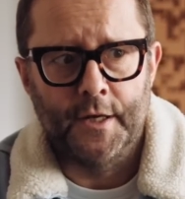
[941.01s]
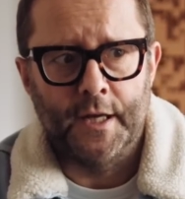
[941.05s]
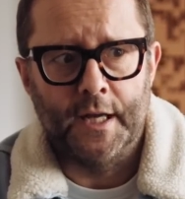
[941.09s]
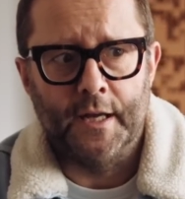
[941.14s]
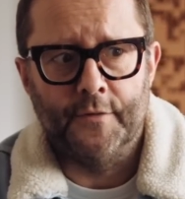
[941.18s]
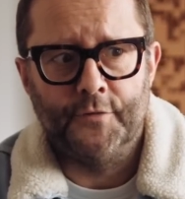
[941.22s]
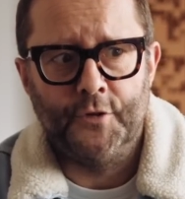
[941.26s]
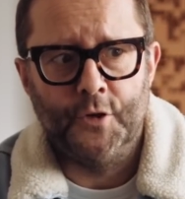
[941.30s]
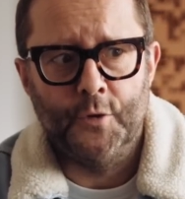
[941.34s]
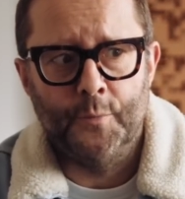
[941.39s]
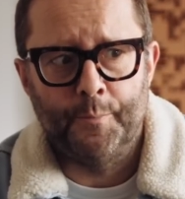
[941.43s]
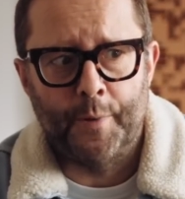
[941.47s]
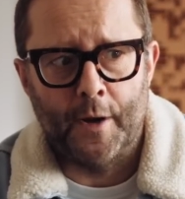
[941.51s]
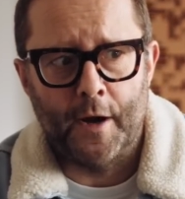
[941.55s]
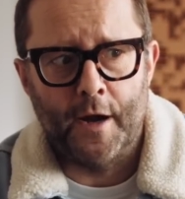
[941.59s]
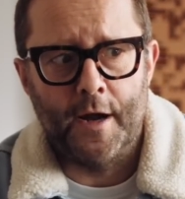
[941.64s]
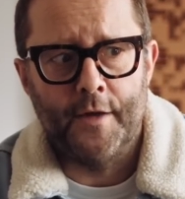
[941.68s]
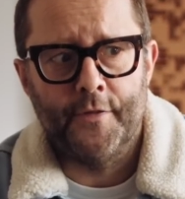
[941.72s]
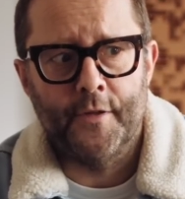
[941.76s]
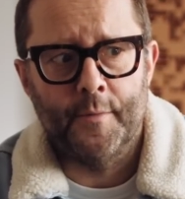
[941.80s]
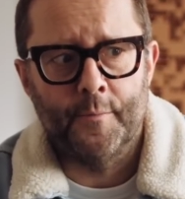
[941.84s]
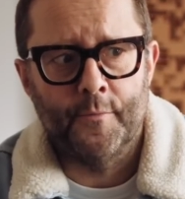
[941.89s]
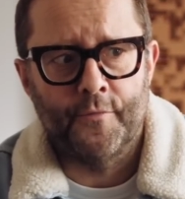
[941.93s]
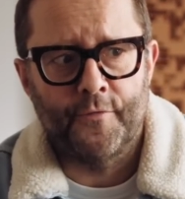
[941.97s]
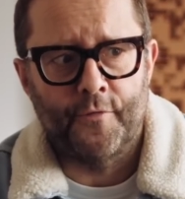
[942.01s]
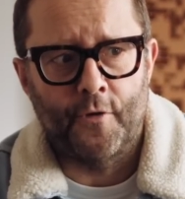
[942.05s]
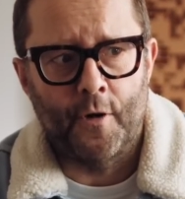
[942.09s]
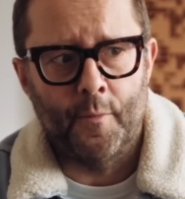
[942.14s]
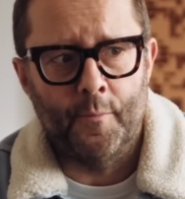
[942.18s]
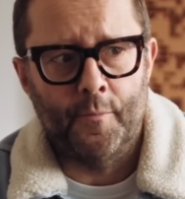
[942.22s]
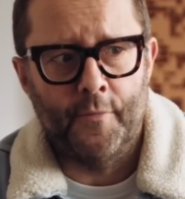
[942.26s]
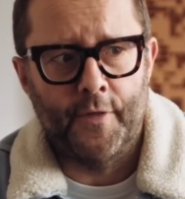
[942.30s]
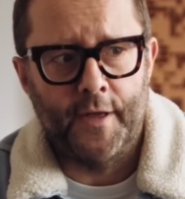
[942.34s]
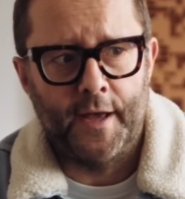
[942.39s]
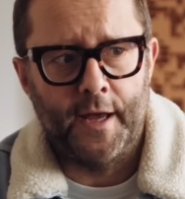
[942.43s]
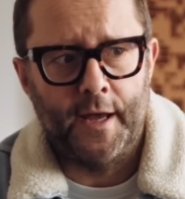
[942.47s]
If you buy them
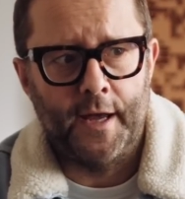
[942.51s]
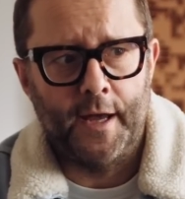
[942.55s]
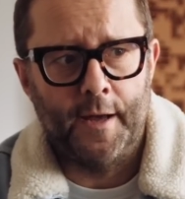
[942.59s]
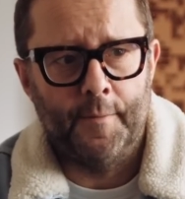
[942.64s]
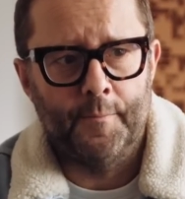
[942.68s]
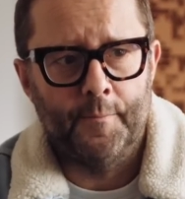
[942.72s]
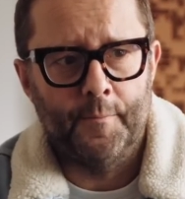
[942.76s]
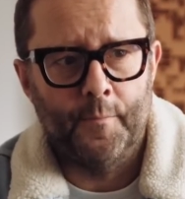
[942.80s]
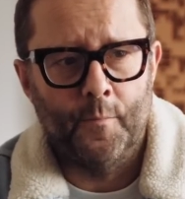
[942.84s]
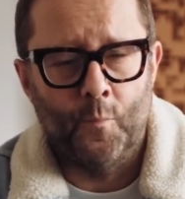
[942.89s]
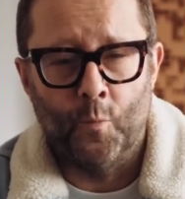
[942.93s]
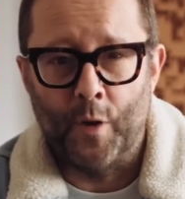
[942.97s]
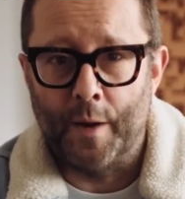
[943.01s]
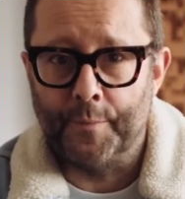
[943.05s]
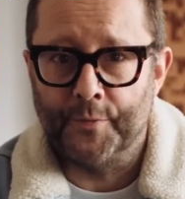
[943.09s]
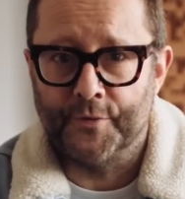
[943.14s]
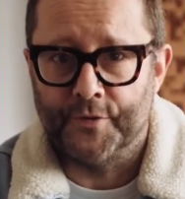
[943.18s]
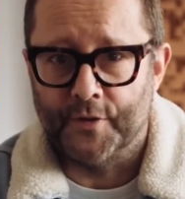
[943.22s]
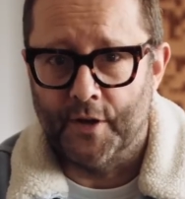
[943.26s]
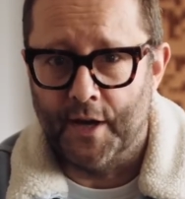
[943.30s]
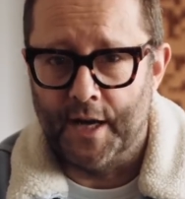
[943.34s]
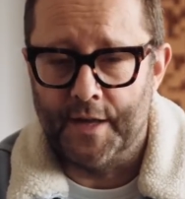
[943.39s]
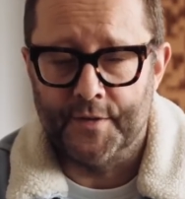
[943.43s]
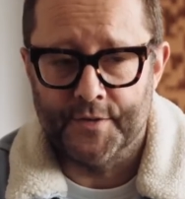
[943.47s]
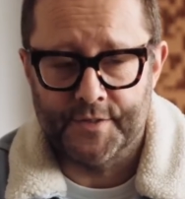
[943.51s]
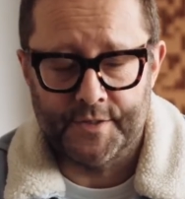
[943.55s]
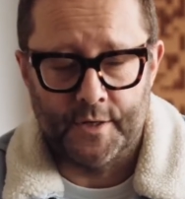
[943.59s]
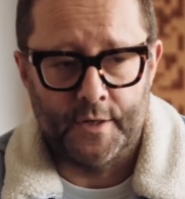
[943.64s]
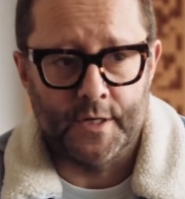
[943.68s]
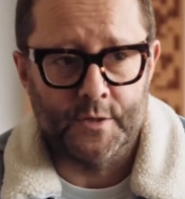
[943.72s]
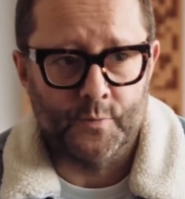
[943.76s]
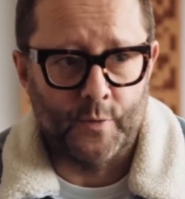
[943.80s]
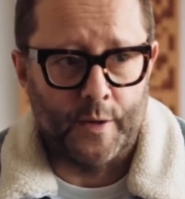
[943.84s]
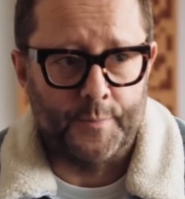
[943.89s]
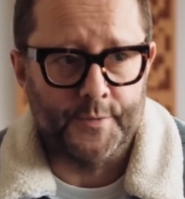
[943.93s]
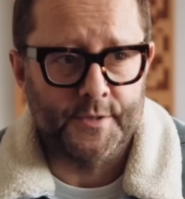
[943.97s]
from their website, the
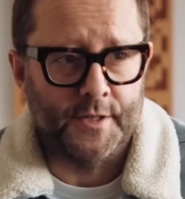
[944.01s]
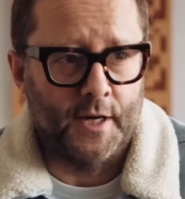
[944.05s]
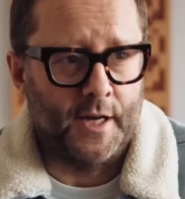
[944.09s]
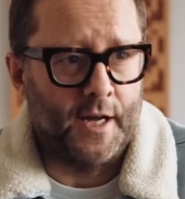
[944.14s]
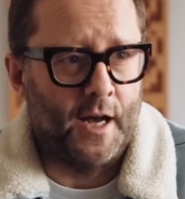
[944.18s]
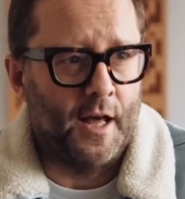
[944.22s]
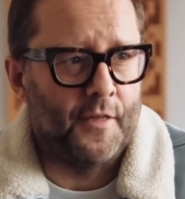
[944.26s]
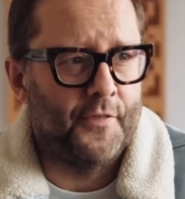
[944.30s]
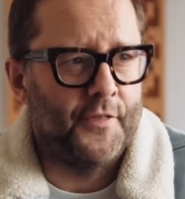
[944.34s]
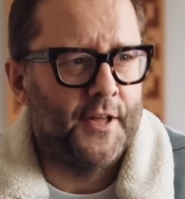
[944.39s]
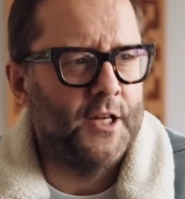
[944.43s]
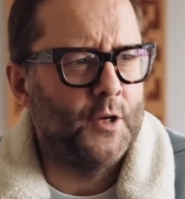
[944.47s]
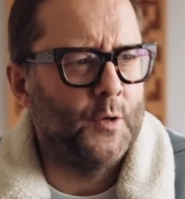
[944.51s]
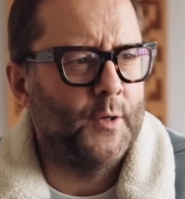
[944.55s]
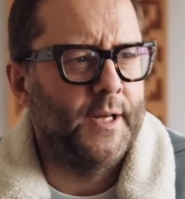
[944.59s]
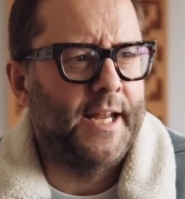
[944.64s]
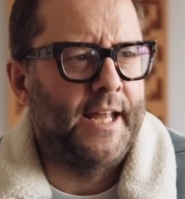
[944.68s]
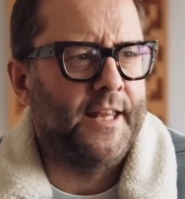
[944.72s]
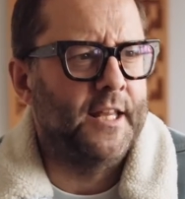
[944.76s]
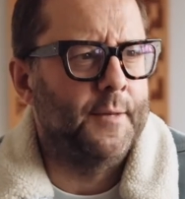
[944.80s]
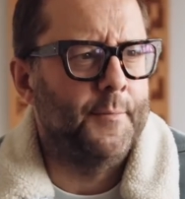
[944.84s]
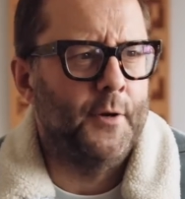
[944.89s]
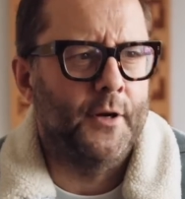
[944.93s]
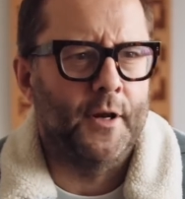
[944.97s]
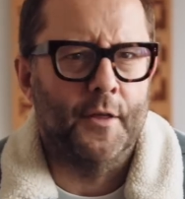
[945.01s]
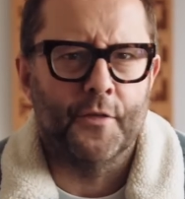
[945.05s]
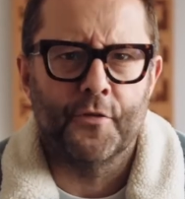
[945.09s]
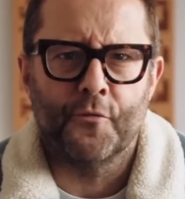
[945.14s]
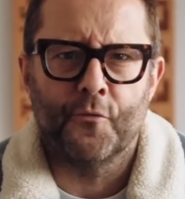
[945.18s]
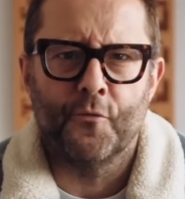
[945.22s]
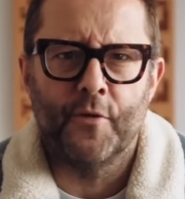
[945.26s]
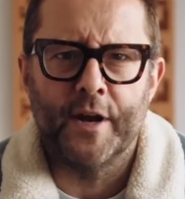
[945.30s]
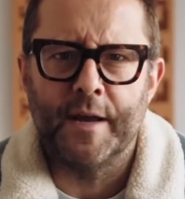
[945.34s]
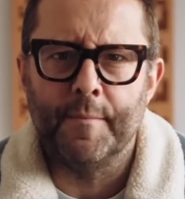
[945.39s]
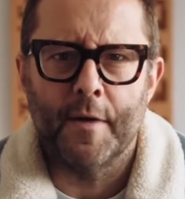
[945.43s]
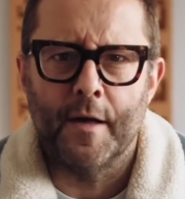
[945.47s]
Sonos website, I think you can get them on a
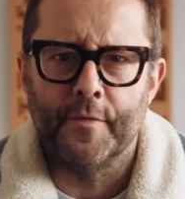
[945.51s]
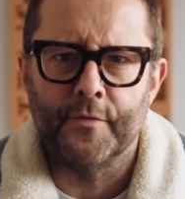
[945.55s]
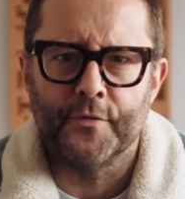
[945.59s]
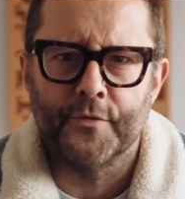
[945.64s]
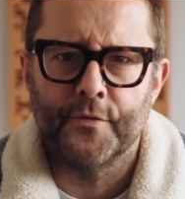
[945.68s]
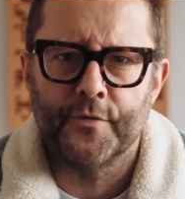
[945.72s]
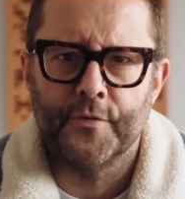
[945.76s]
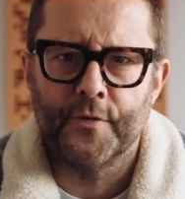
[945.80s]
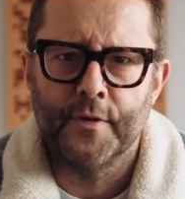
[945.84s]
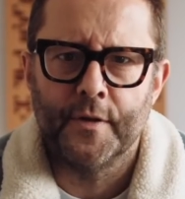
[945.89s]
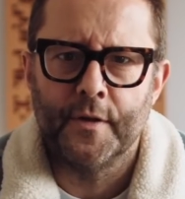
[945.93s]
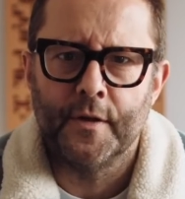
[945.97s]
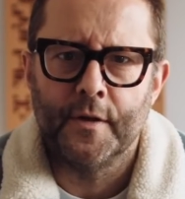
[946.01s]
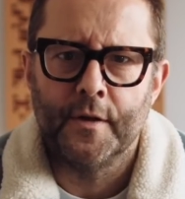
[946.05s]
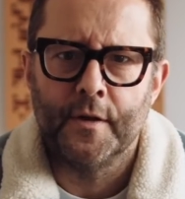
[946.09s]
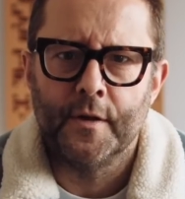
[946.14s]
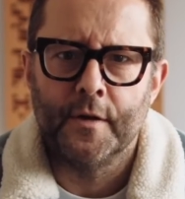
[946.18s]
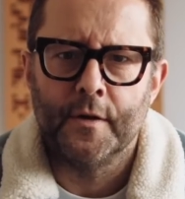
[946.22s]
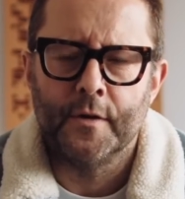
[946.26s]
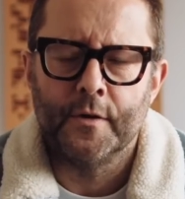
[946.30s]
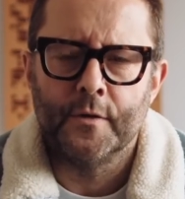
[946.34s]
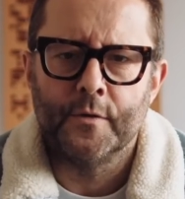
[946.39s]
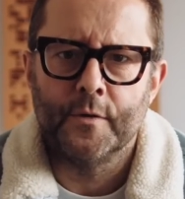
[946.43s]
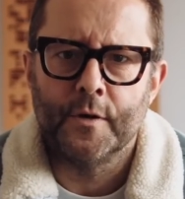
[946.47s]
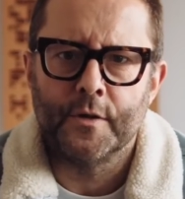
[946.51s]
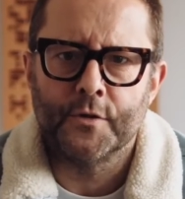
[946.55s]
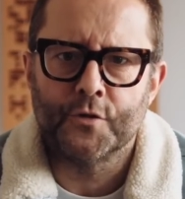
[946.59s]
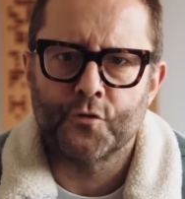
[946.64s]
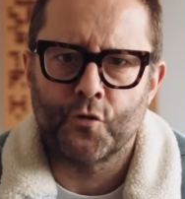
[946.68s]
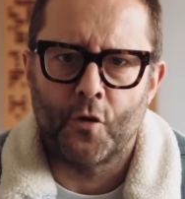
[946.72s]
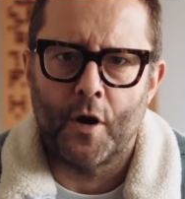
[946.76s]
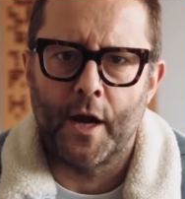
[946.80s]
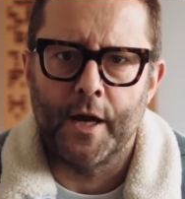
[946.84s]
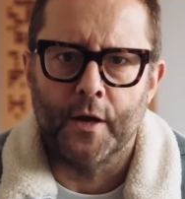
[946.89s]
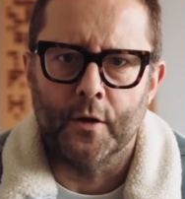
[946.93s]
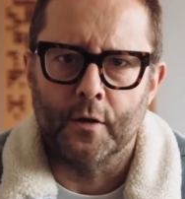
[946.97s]
3-month
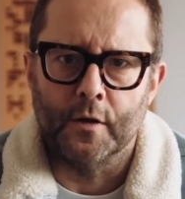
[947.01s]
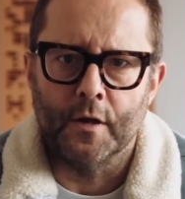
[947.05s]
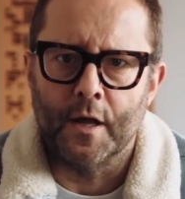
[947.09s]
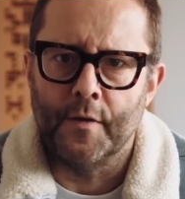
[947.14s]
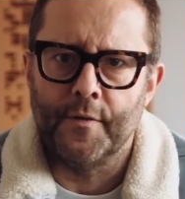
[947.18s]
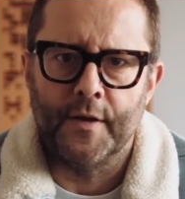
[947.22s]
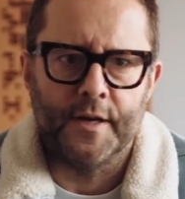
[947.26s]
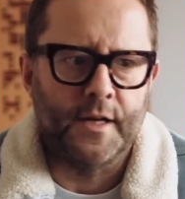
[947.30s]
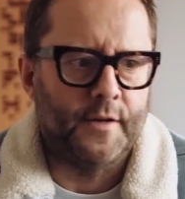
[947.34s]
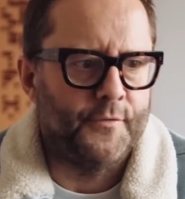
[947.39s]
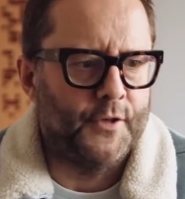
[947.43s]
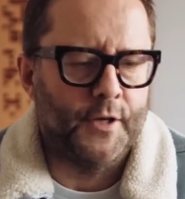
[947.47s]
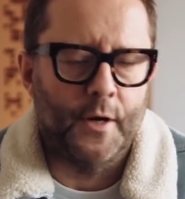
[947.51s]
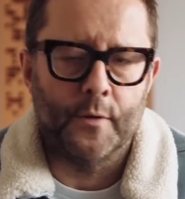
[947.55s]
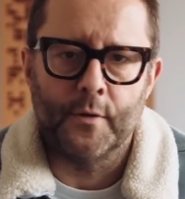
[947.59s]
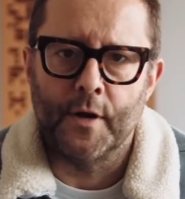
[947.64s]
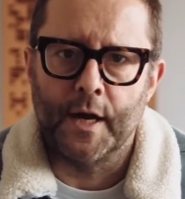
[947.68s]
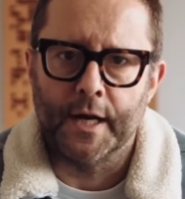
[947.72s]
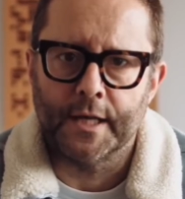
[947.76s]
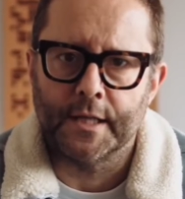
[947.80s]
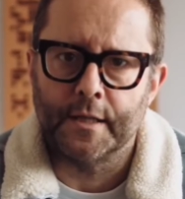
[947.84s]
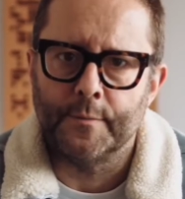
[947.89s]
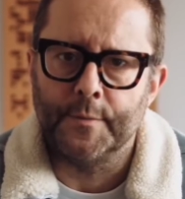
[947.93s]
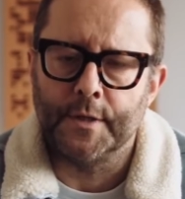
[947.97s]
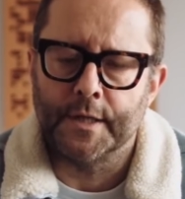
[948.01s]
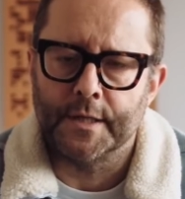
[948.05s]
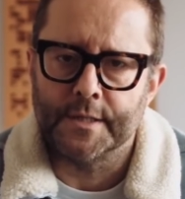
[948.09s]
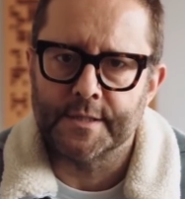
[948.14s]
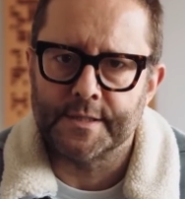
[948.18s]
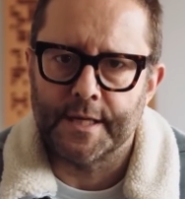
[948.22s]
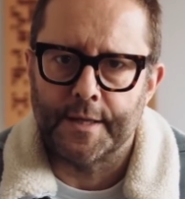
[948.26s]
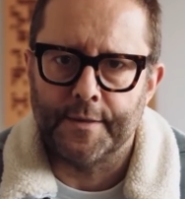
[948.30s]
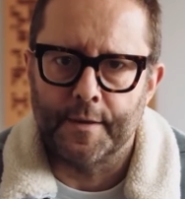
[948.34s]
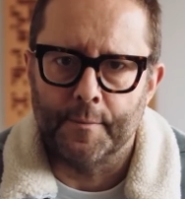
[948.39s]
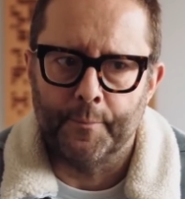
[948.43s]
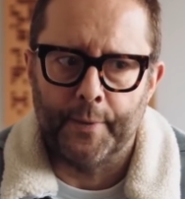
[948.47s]
trial. And then if you don't like them, you can
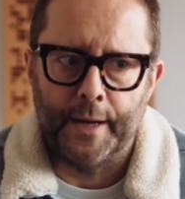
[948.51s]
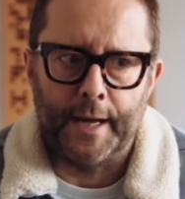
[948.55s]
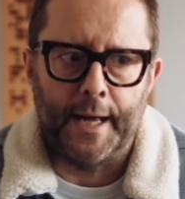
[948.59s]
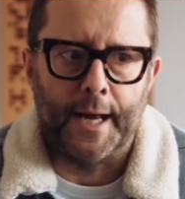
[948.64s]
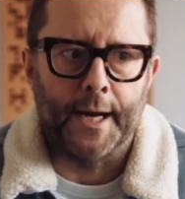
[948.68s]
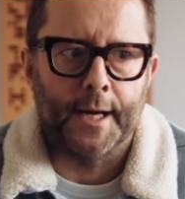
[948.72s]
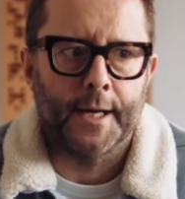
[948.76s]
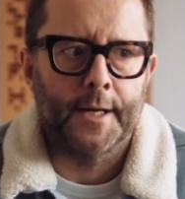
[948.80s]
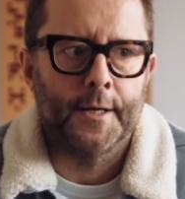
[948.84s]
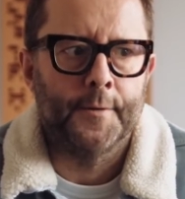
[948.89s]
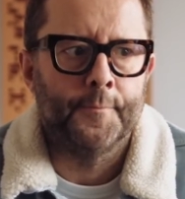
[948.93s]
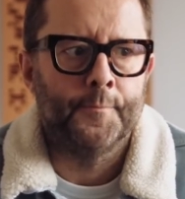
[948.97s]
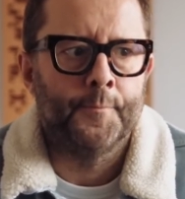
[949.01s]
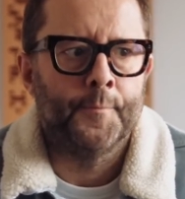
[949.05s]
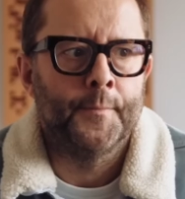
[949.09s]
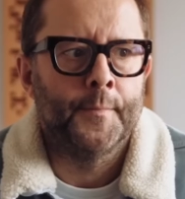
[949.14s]
send them back.